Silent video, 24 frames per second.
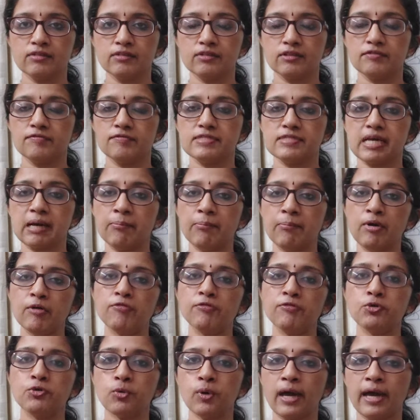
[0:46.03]
So if sum
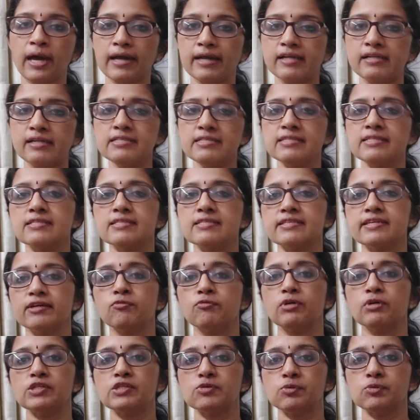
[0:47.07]
of two angles is
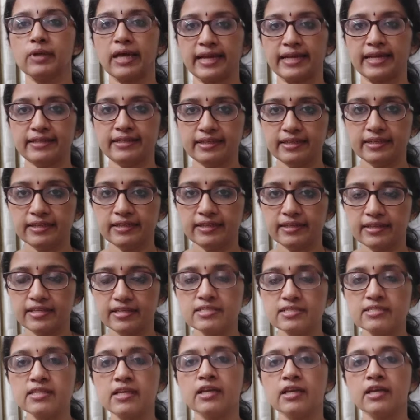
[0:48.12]
equal to 90
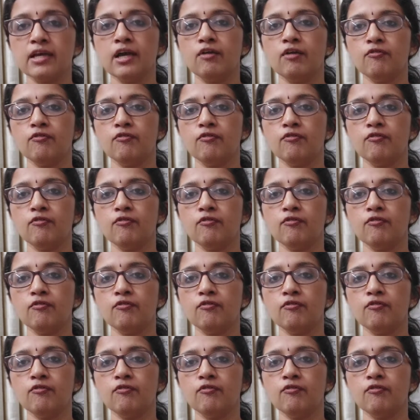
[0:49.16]
degrees,